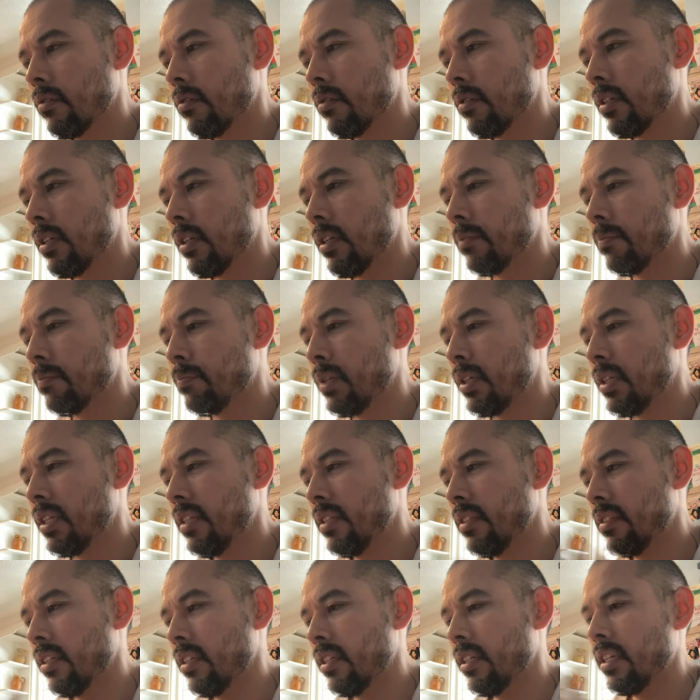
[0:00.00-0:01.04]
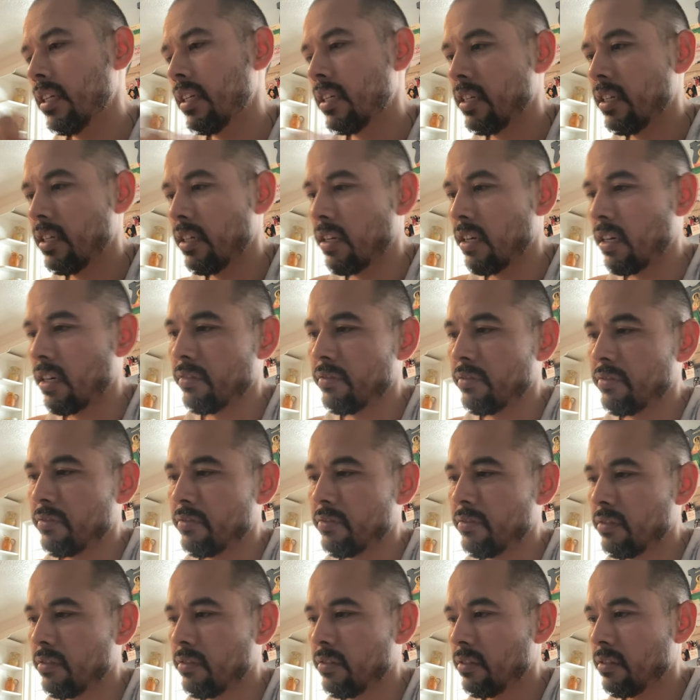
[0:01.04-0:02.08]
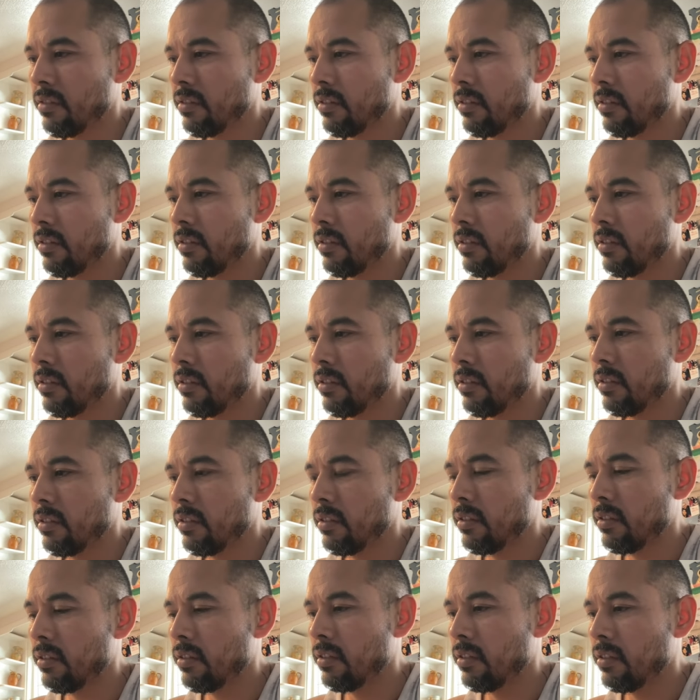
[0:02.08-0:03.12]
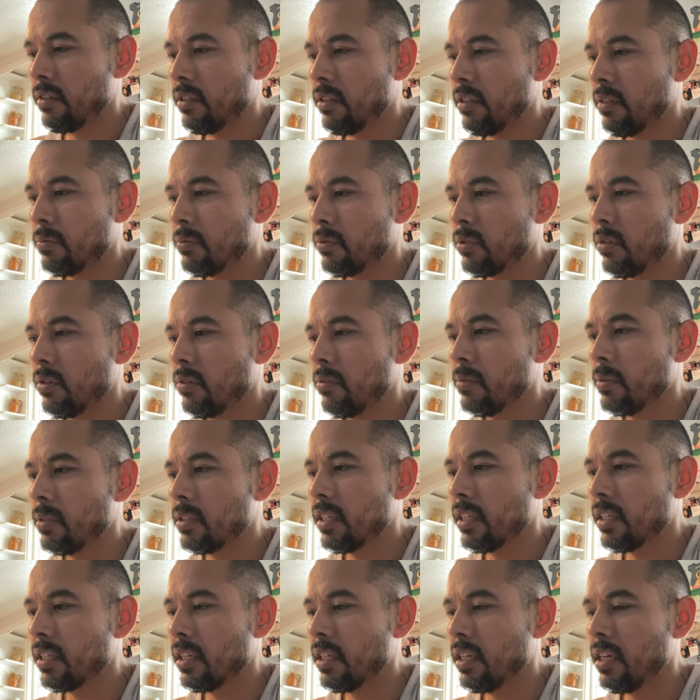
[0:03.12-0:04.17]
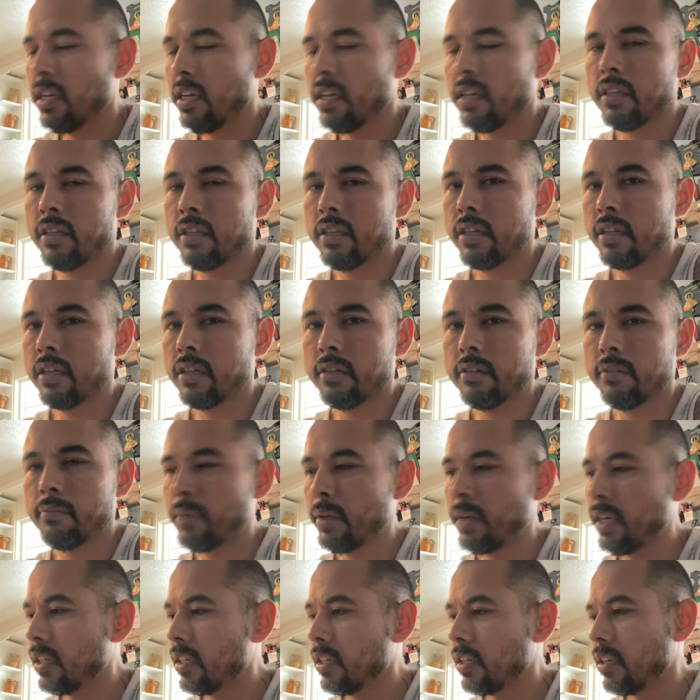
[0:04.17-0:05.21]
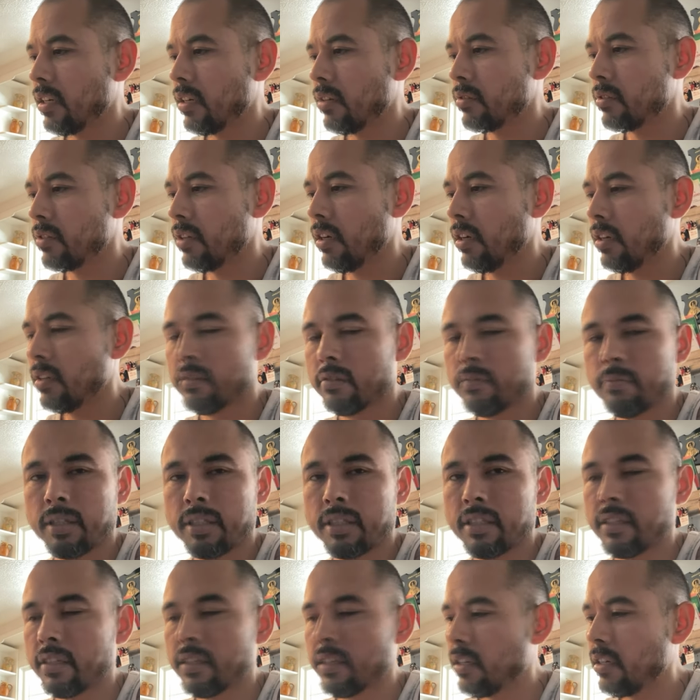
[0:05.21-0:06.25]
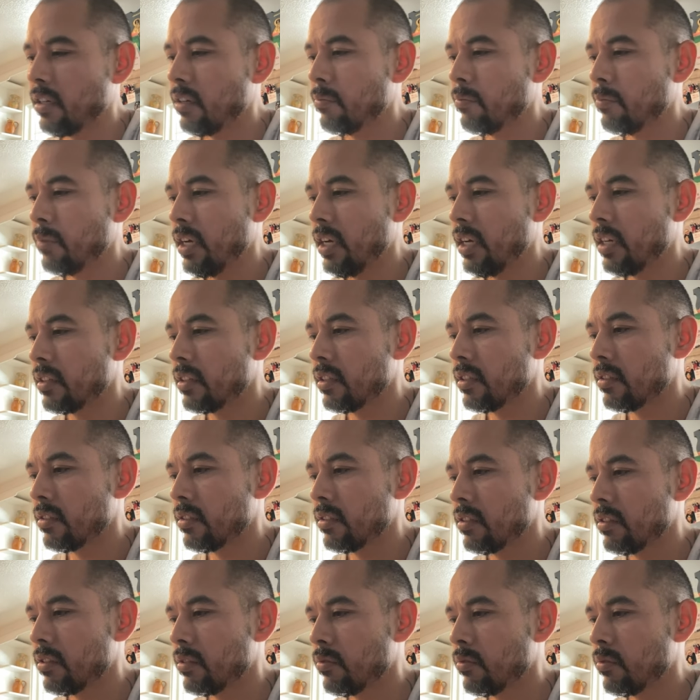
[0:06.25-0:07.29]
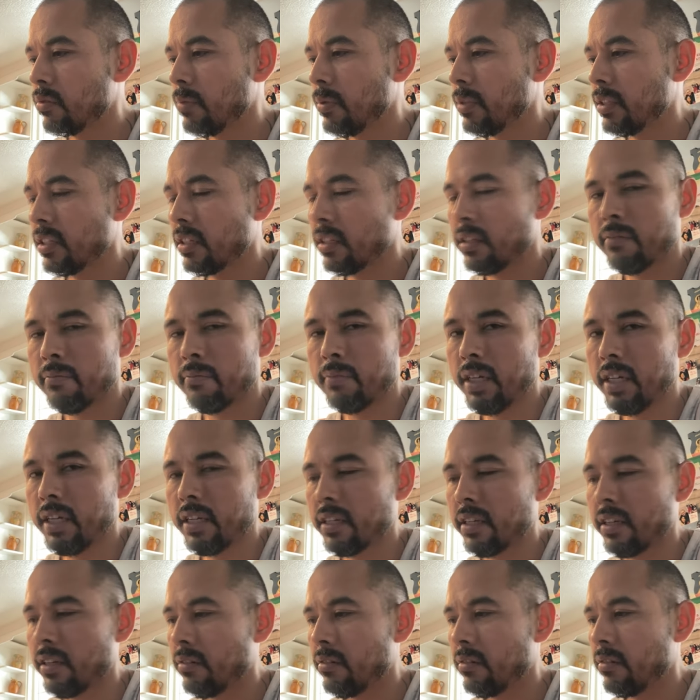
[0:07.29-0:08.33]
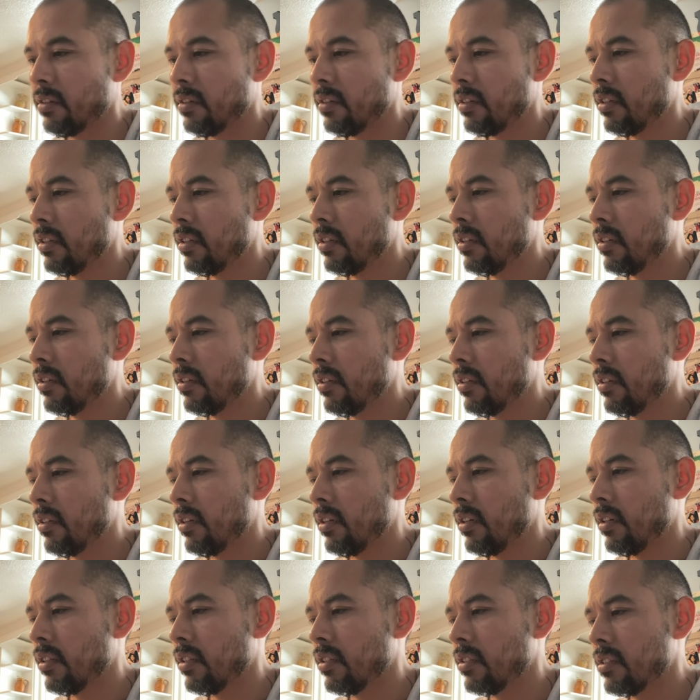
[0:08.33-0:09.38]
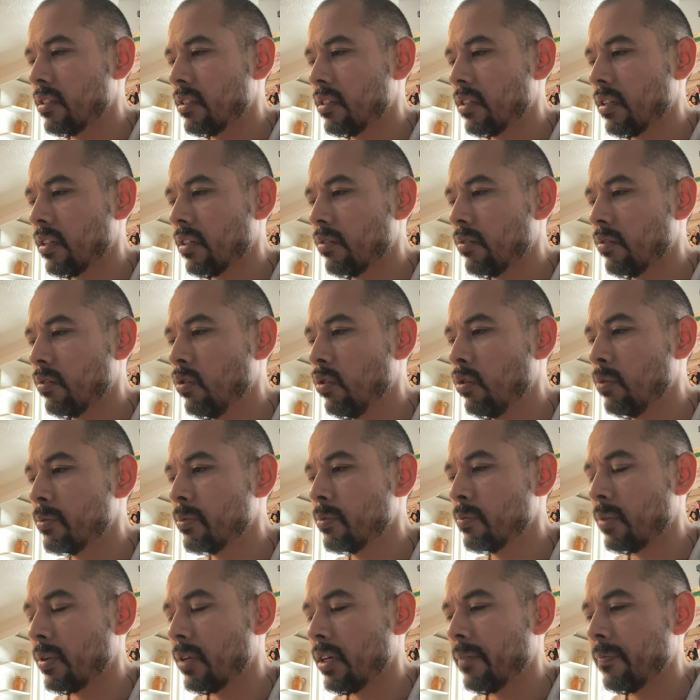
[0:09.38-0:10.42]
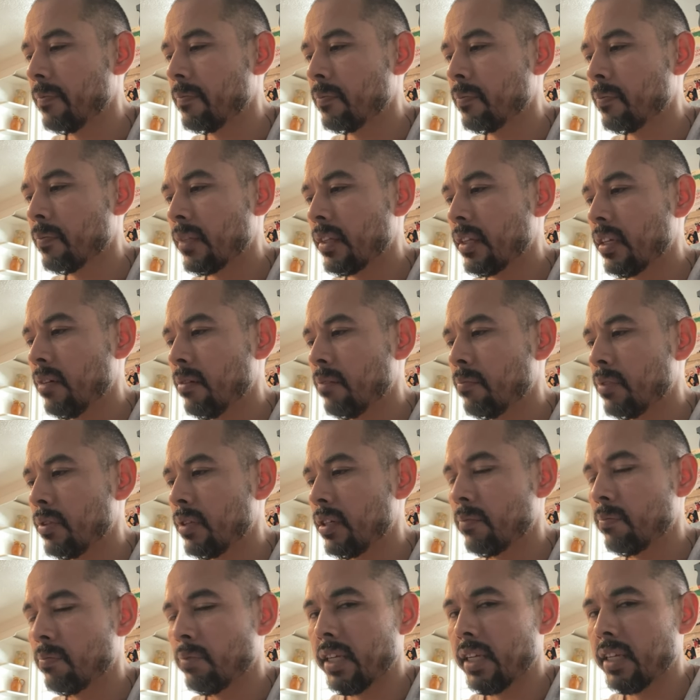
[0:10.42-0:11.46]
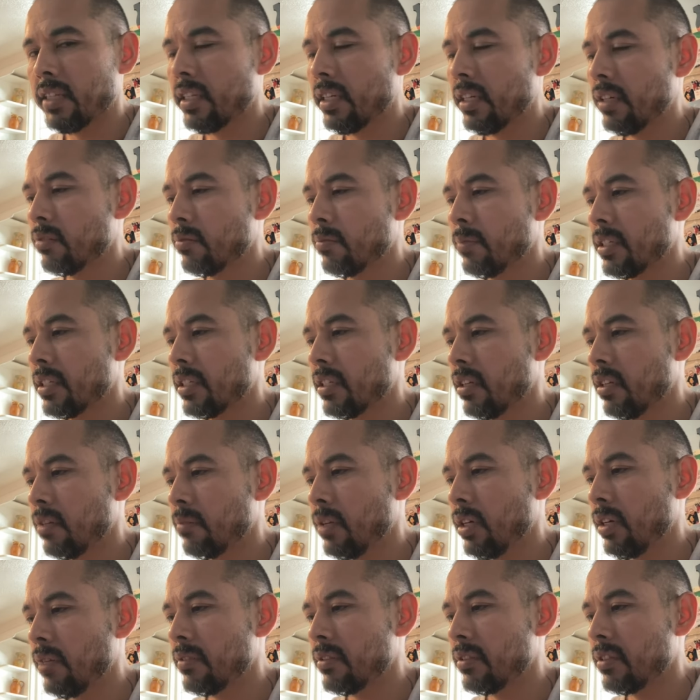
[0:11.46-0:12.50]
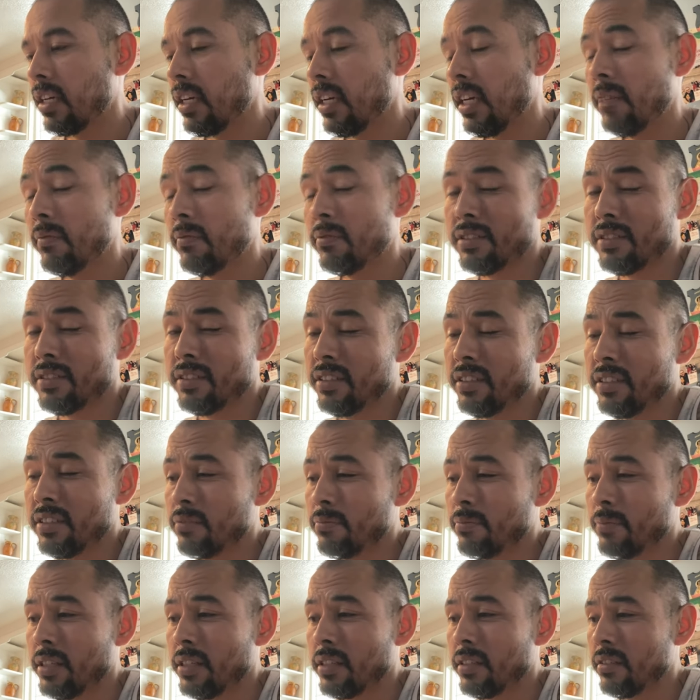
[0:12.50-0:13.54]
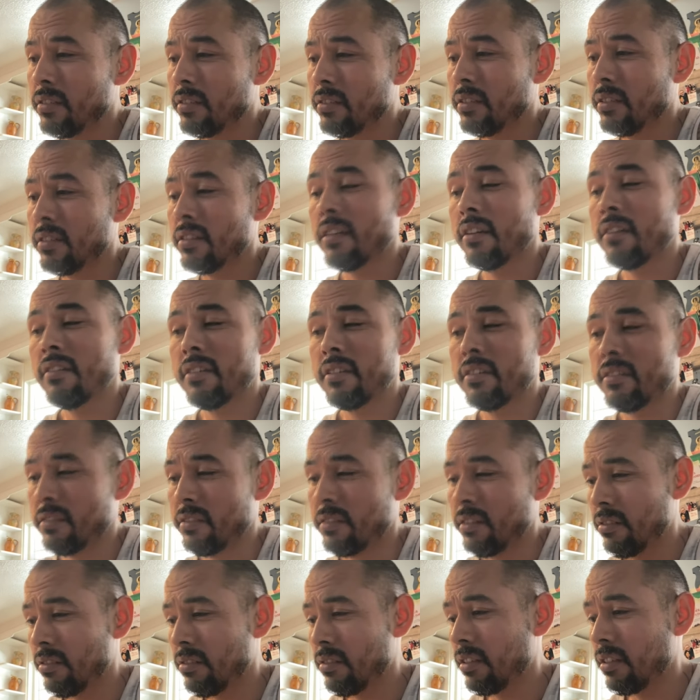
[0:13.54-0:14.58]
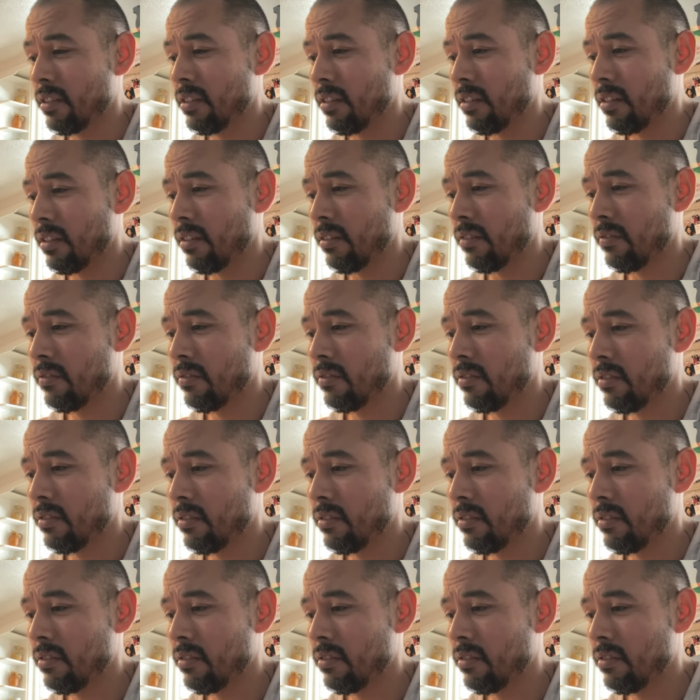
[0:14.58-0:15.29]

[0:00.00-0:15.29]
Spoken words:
Yeah, but he's gonna get cut off. Yep, so everybody's like, yeah, he can come back now. Taka's about to come back. This dude's about to come back now. And this is his little hope spot. But Black Tiger's about to come off. I haven't seen this match. See, there it is. There's the cutoff.